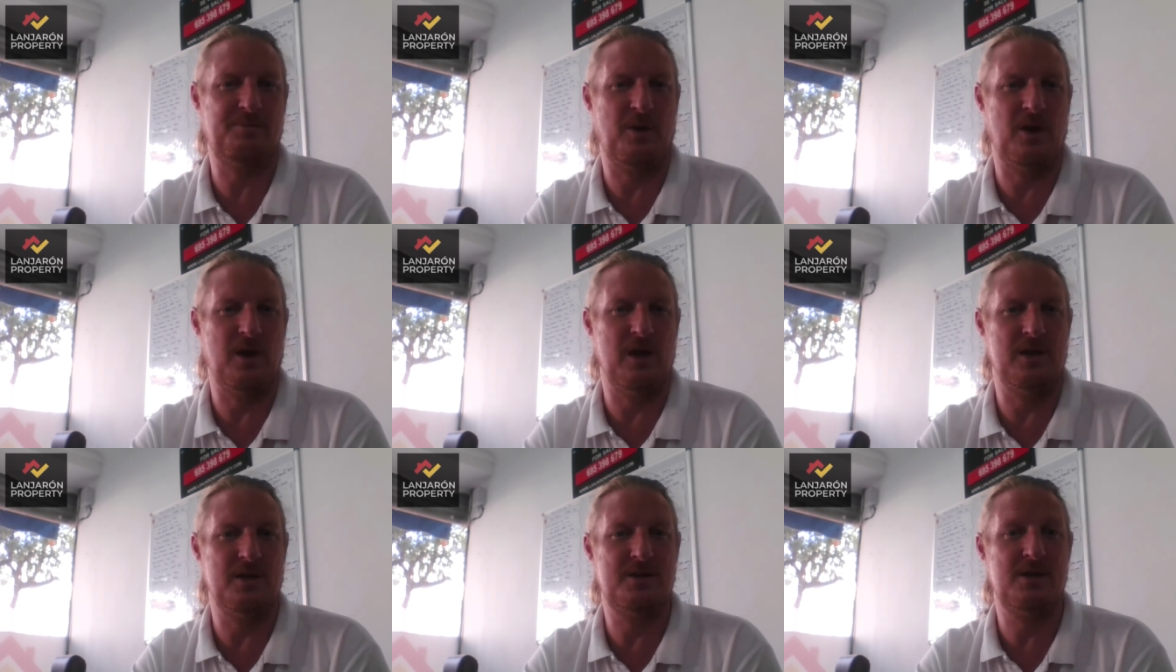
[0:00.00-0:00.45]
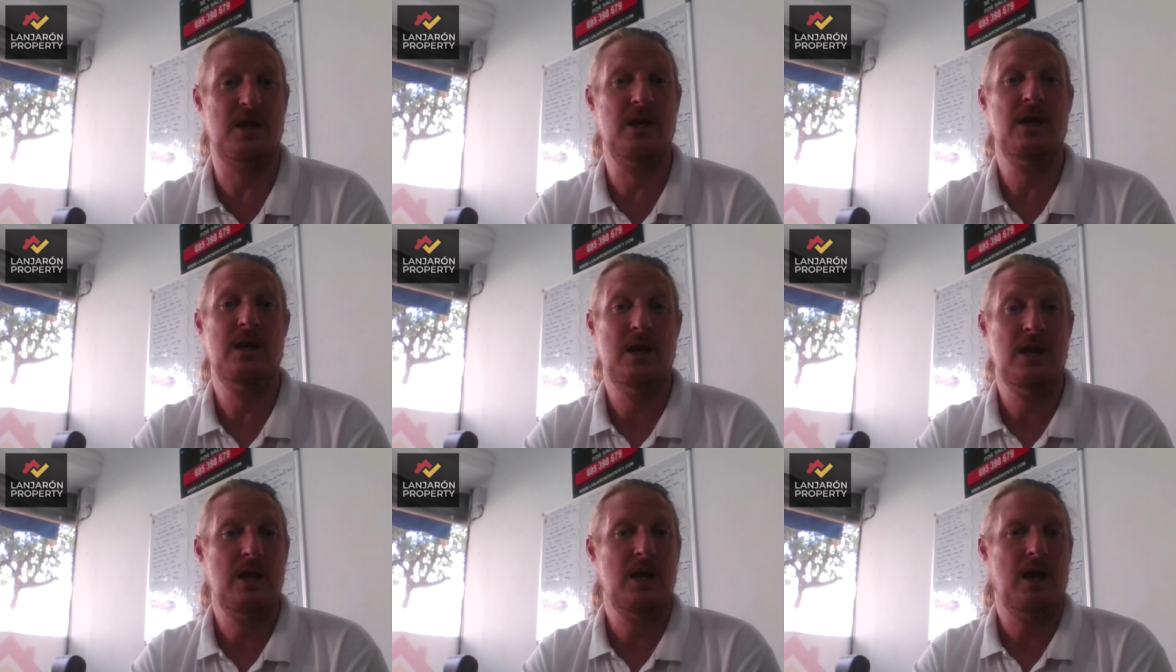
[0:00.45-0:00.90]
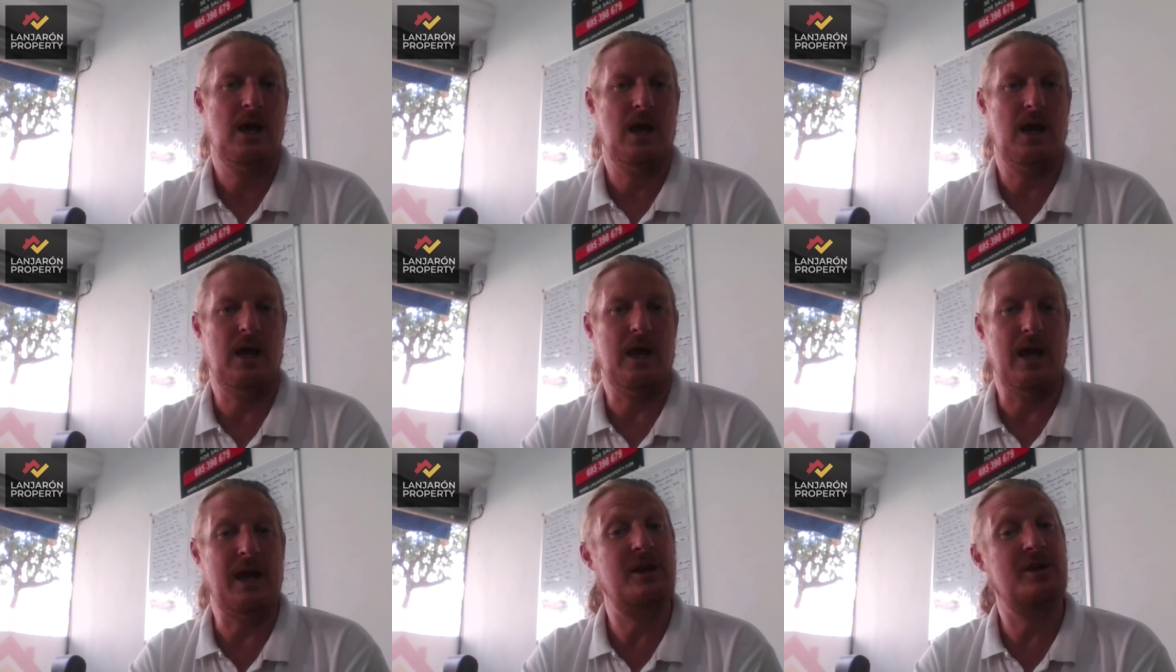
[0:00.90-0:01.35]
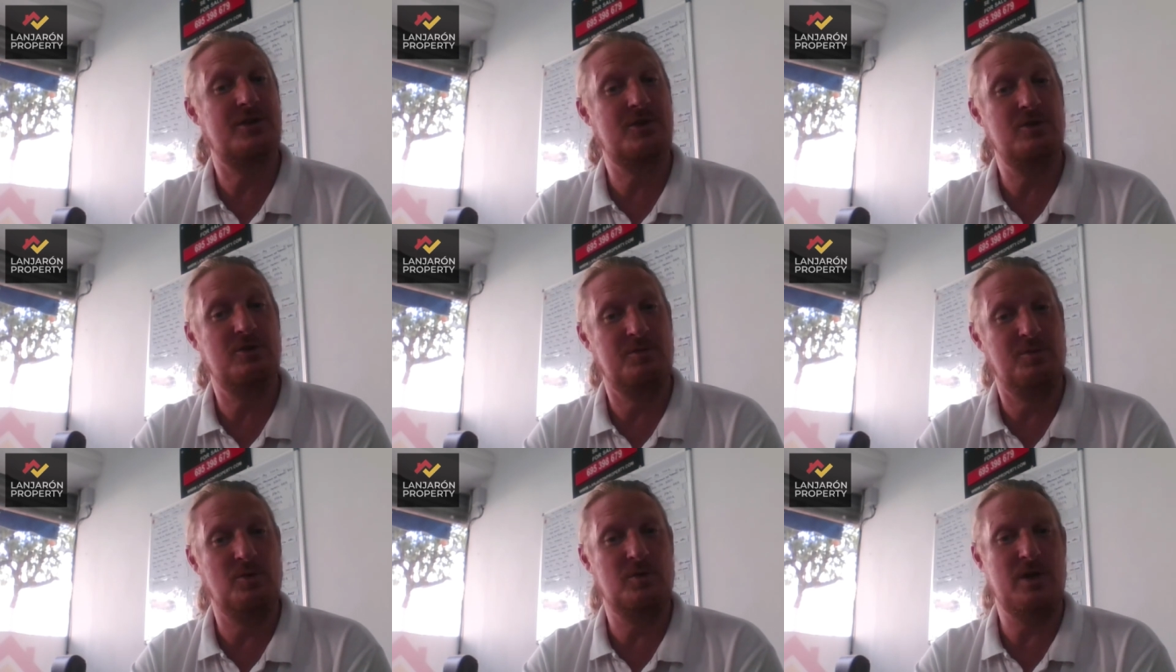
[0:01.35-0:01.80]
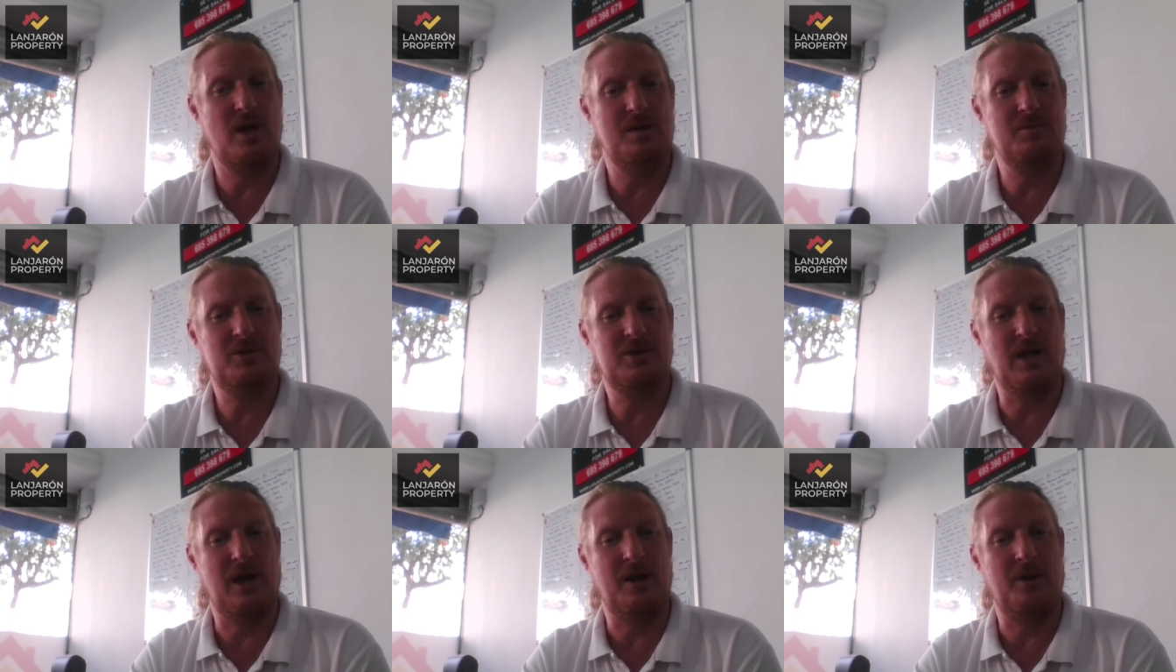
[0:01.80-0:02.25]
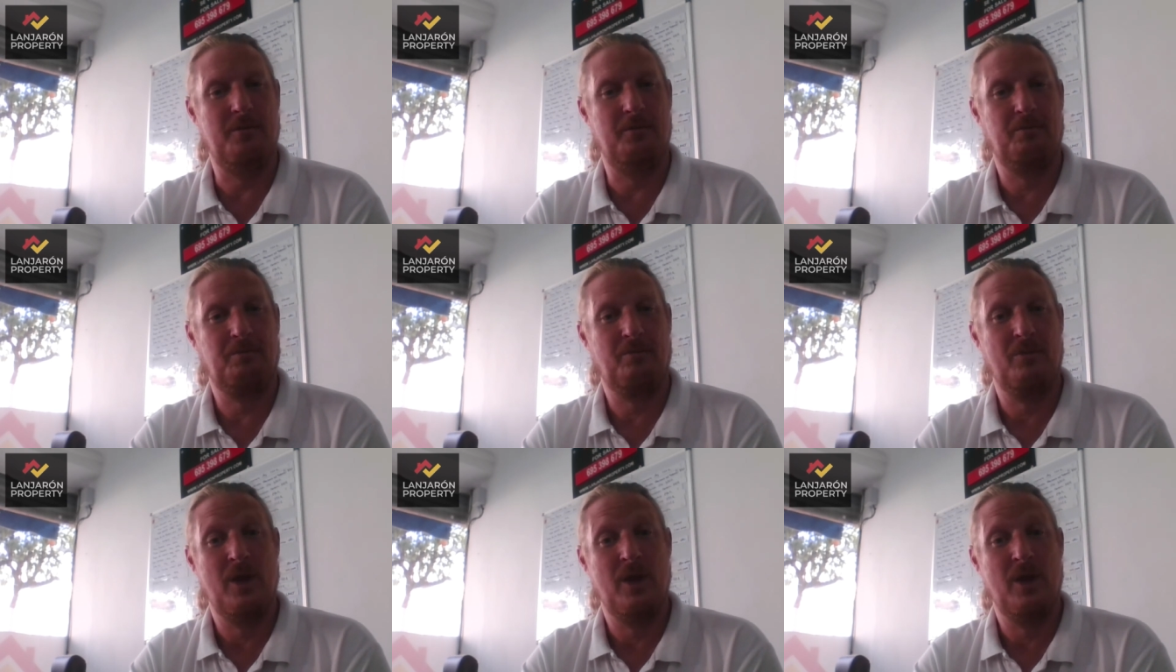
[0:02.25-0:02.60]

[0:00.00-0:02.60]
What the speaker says: buyers in a suitable timescale.